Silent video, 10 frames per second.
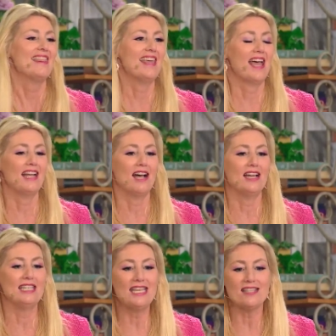
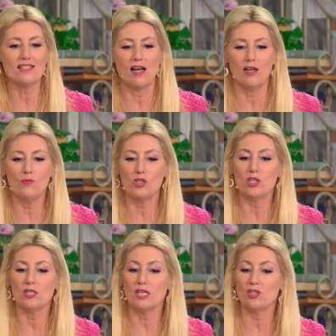that Nisan, which
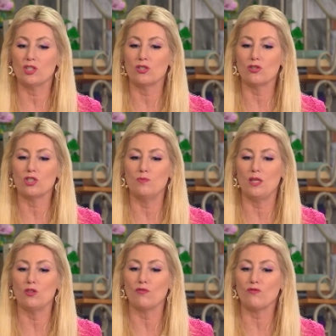is considered to
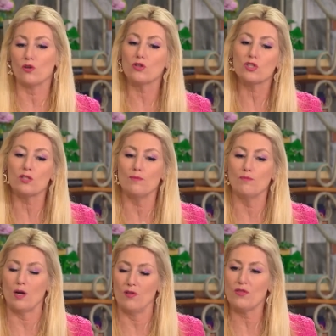be the first
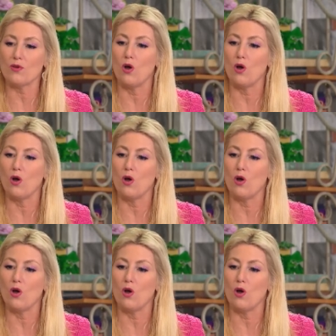month